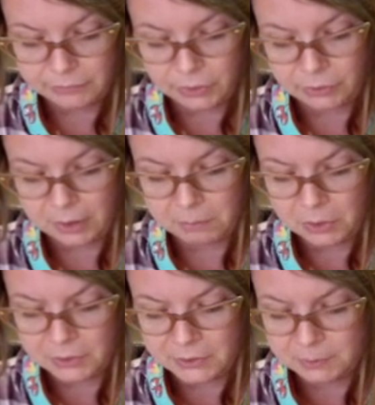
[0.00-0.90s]
her
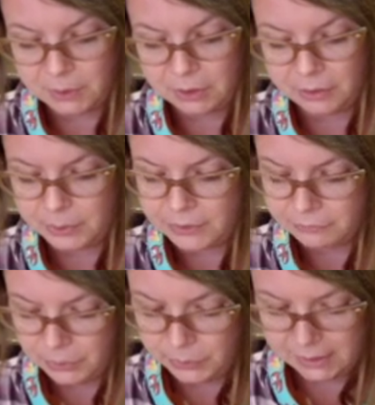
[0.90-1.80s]
grandmother's spirit was
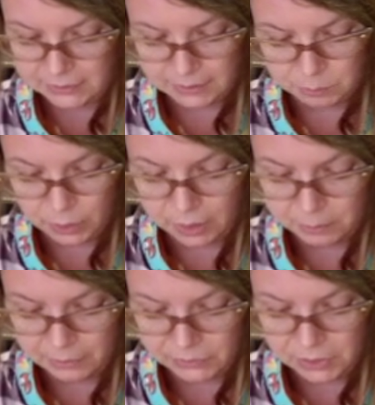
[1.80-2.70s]
floating somewhere
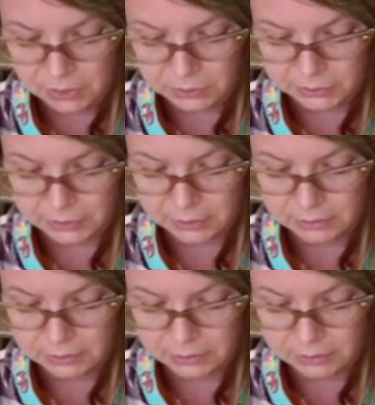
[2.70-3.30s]
above the altar.